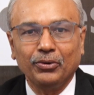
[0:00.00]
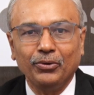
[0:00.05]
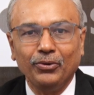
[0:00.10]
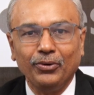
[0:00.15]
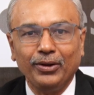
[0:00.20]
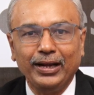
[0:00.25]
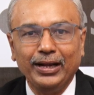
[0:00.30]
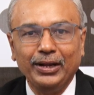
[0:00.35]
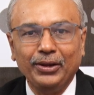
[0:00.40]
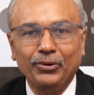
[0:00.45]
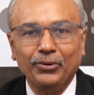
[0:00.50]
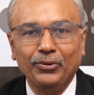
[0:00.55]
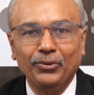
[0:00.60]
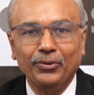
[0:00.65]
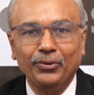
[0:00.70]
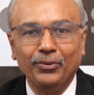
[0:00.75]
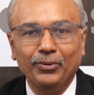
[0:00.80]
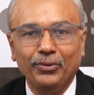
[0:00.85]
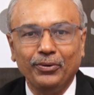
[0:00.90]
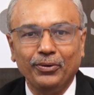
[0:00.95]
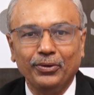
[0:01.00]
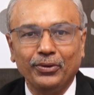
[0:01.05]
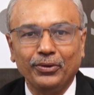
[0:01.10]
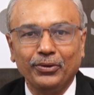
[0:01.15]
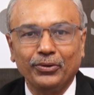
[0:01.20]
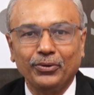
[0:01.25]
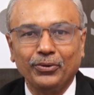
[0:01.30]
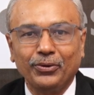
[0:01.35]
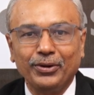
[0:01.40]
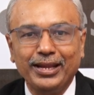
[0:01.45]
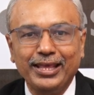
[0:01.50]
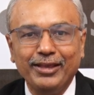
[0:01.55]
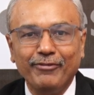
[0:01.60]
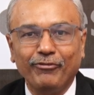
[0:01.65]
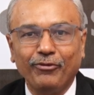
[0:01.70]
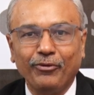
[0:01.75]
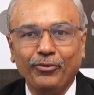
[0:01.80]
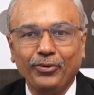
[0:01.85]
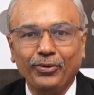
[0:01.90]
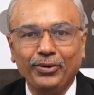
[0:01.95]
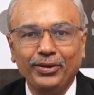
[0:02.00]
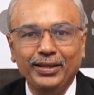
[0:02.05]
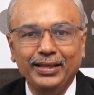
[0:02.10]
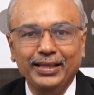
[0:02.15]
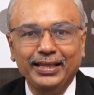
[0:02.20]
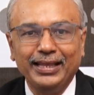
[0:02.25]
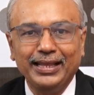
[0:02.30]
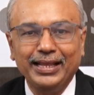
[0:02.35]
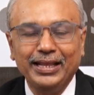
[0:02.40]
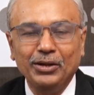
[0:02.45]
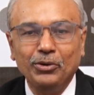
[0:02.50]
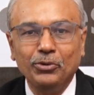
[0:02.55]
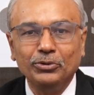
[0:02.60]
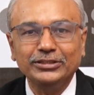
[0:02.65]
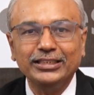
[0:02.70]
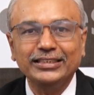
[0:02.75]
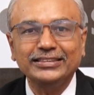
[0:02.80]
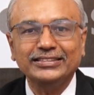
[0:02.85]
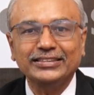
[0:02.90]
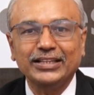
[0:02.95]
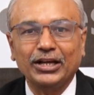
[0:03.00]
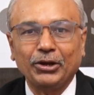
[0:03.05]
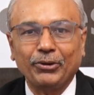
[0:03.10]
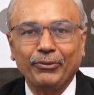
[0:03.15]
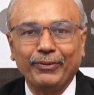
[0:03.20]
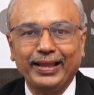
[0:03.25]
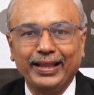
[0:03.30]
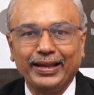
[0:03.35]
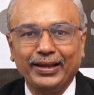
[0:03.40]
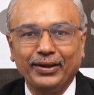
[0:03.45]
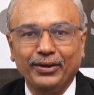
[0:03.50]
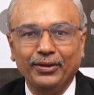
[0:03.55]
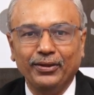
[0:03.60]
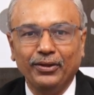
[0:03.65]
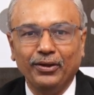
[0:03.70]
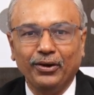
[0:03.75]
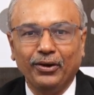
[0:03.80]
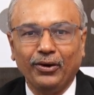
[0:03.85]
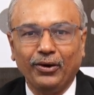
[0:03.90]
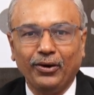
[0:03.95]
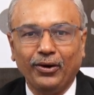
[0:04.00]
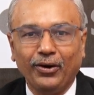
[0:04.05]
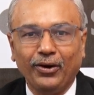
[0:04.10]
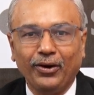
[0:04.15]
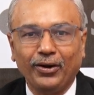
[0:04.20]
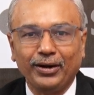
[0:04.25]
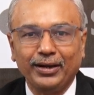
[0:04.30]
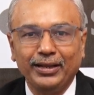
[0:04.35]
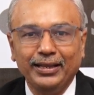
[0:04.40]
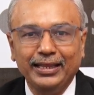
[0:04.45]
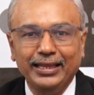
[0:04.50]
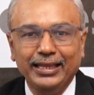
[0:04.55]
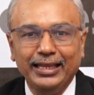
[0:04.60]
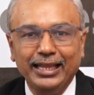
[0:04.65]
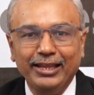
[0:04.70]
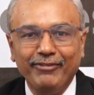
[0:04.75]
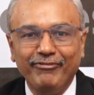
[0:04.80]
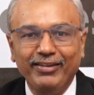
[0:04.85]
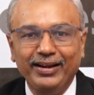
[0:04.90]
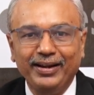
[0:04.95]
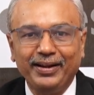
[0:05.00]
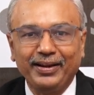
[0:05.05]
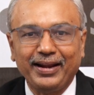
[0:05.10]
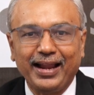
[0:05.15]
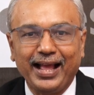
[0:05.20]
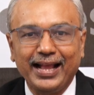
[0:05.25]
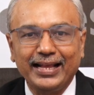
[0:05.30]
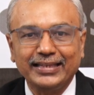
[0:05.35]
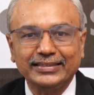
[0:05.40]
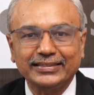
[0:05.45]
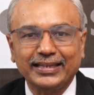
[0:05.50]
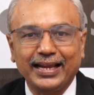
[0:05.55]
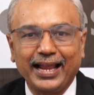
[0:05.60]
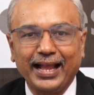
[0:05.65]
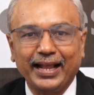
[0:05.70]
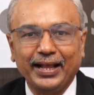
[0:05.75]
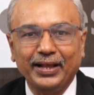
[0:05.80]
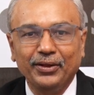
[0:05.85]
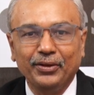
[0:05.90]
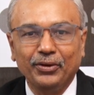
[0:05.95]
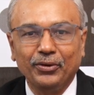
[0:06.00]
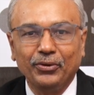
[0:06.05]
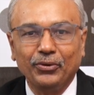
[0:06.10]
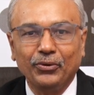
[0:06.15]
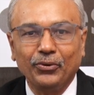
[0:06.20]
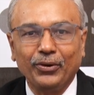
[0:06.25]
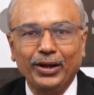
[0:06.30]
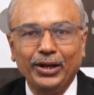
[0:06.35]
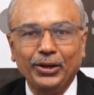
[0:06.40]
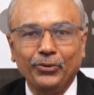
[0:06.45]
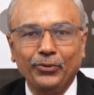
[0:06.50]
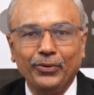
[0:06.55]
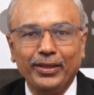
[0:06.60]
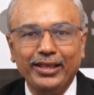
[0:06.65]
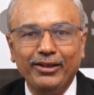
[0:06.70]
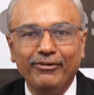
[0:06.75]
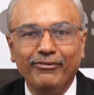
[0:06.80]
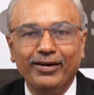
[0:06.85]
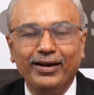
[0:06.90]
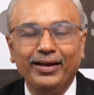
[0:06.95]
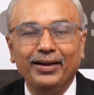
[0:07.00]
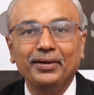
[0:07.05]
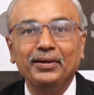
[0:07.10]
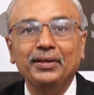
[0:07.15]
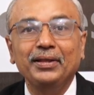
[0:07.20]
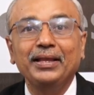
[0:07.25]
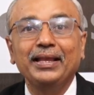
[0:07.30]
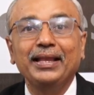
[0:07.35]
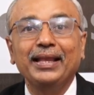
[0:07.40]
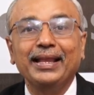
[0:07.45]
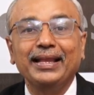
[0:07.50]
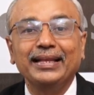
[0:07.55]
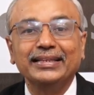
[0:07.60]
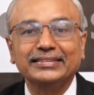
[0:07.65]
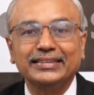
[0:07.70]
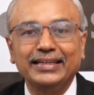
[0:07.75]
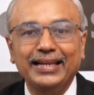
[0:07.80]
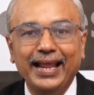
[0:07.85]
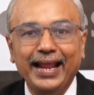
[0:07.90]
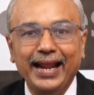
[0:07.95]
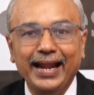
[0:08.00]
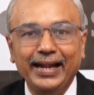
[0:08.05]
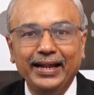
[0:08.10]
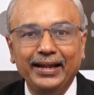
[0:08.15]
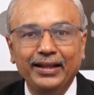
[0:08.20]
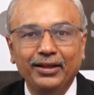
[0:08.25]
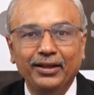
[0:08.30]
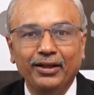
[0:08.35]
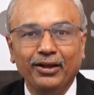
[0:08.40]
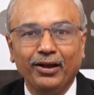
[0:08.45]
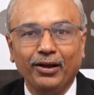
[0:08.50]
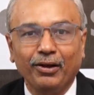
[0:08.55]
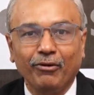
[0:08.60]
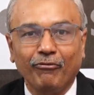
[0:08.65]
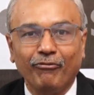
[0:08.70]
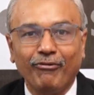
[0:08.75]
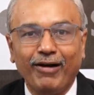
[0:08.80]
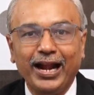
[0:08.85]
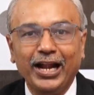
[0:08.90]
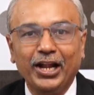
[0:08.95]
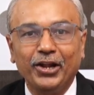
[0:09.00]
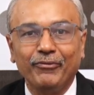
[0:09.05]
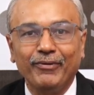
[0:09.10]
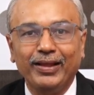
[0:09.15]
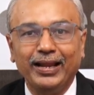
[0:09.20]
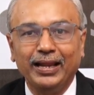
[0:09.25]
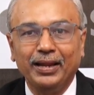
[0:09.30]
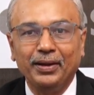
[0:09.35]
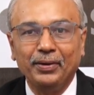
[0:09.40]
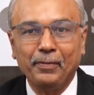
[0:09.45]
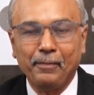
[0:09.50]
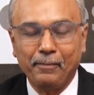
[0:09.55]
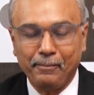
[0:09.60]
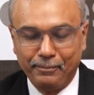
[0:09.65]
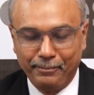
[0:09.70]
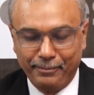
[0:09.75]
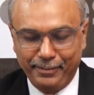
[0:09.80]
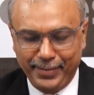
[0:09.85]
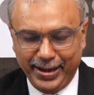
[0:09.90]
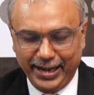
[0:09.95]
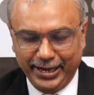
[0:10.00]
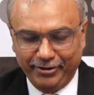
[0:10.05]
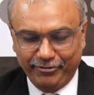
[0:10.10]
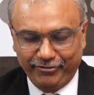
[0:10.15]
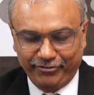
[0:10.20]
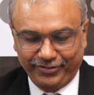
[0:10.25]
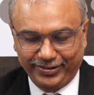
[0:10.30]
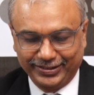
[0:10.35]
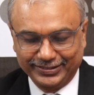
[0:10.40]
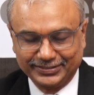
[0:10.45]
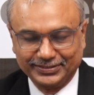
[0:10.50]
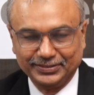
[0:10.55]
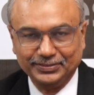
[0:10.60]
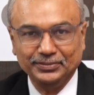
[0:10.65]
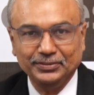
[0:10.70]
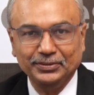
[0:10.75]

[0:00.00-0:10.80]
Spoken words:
rook into d4, he loses the queen. Or if he tries like rook into e1, he is late, white will mate first.